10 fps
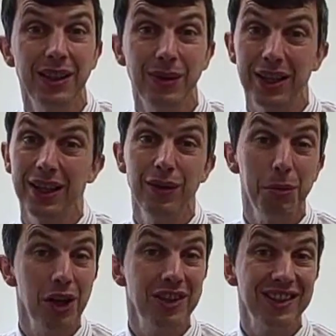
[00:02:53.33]
We can give
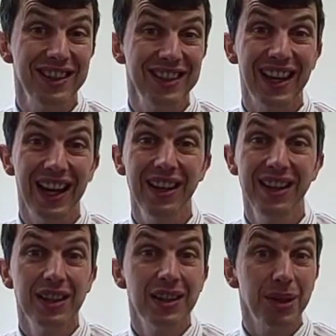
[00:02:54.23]
emergency care,
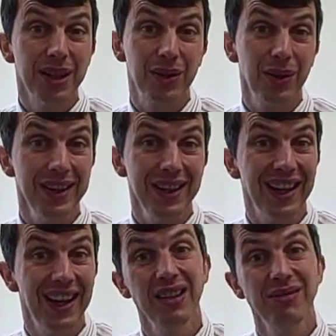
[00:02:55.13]
but the chronic
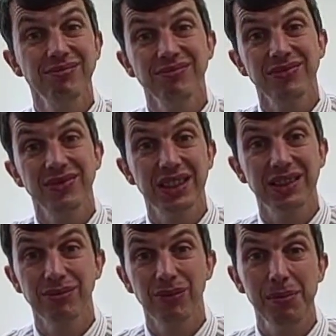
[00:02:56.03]
care
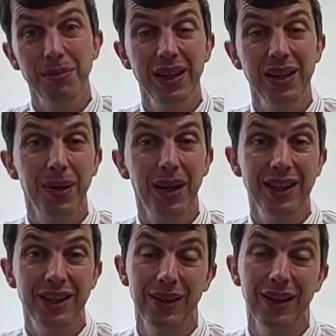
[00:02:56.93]
went by the
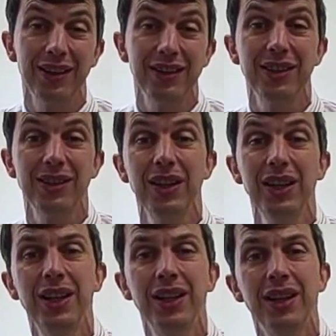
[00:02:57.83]
by to a large
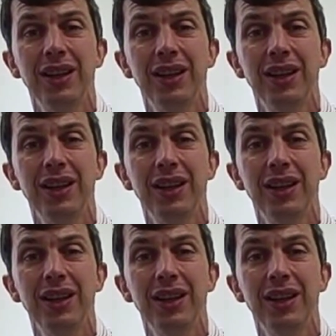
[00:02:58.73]
degree.